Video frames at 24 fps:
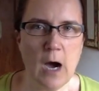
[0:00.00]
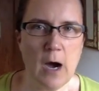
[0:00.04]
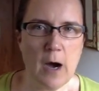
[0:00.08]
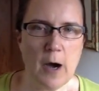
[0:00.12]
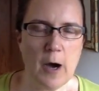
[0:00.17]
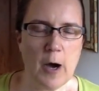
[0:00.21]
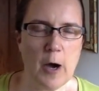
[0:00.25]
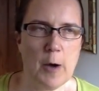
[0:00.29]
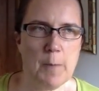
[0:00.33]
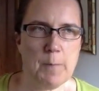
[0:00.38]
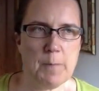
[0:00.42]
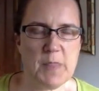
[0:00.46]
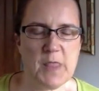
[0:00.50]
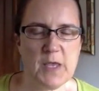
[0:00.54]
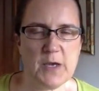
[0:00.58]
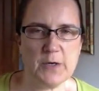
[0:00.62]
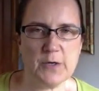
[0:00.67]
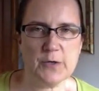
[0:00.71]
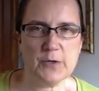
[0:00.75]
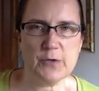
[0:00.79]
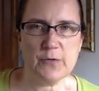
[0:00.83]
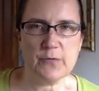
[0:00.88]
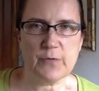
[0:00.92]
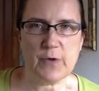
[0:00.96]

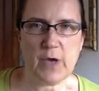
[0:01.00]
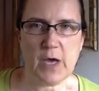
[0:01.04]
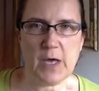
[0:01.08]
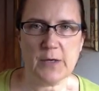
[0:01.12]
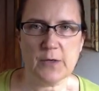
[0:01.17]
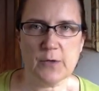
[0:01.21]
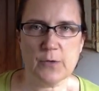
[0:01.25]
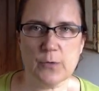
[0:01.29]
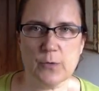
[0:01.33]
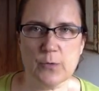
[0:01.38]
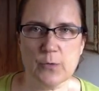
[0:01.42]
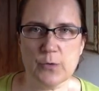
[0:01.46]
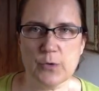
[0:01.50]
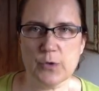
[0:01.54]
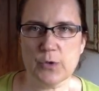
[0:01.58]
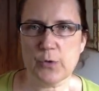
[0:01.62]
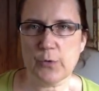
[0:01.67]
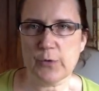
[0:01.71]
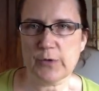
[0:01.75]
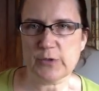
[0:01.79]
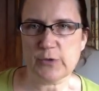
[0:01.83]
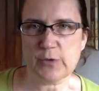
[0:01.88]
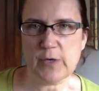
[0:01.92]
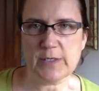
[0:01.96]
You've got to,
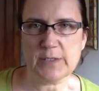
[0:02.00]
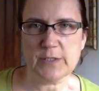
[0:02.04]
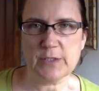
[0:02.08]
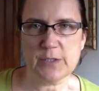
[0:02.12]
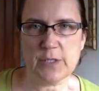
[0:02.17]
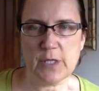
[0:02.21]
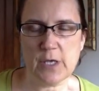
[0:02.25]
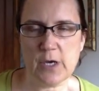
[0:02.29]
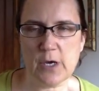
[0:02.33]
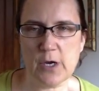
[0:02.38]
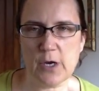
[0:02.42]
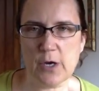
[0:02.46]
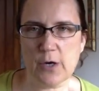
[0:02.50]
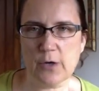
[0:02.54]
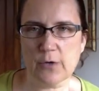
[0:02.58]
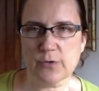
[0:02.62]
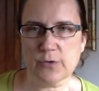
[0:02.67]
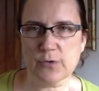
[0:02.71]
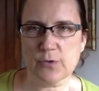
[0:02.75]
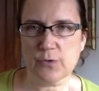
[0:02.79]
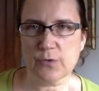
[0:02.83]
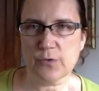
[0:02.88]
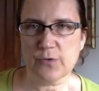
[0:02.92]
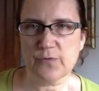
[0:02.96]
address their
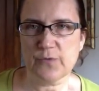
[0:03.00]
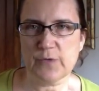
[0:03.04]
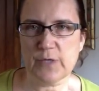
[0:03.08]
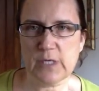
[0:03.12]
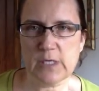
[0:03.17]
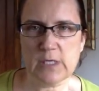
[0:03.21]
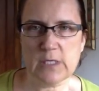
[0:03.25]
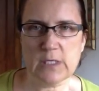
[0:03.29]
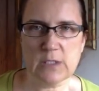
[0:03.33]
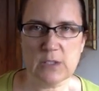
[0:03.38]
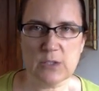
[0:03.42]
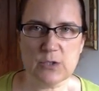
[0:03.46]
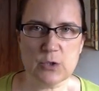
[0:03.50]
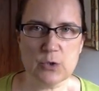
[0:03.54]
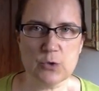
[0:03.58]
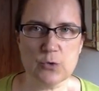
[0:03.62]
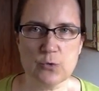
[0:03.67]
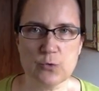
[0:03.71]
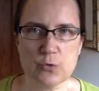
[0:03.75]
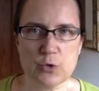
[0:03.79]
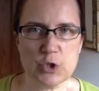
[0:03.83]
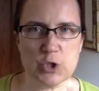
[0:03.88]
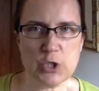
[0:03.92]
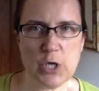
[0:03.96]
sort of need
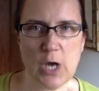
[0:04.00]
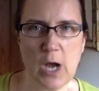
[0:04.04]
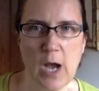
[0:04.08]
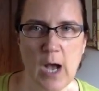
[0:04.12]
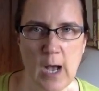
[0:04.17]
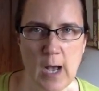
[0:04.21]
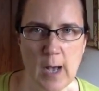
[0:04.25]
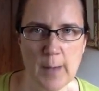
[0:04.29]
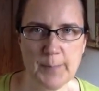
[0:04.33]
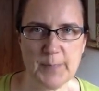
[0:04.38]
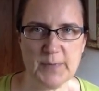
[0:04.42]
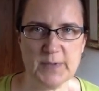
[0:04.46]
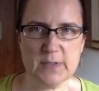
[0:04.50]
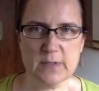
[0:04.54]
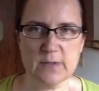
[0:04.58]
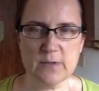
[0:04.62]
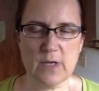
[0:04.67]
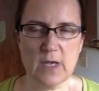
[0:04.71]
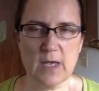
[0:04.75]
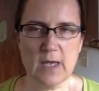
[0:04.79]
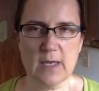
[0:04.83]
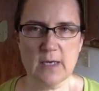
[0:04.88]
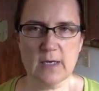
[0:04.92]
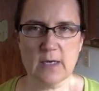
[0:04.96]
to shop
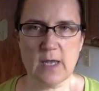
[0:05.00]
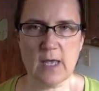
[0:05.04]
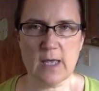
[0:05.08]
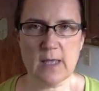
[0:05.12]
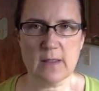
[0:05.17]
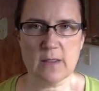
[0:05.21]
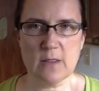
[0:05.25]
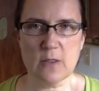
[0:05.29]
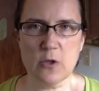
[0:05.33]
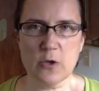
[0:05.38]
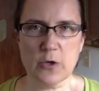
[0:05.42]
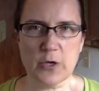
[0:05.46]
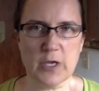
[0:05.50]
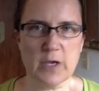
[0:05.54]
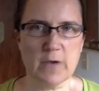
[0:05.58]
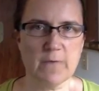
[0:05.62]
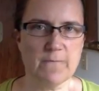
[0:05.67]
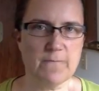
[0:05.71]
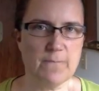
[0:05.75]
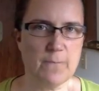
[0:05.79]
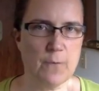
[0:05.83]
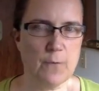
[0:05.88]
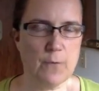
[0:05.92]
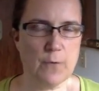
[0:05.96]
and looking
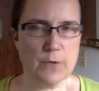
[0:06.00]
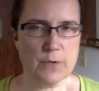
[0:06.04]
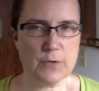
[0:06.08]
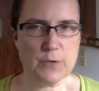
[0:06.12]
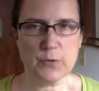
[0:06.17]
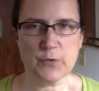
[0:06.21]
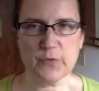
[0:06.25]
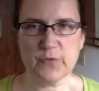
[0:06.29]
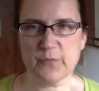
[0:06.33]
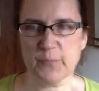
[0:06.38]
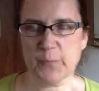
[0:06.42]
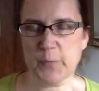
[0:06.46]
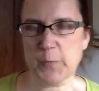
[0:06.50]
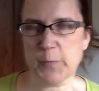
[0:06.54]
for sort of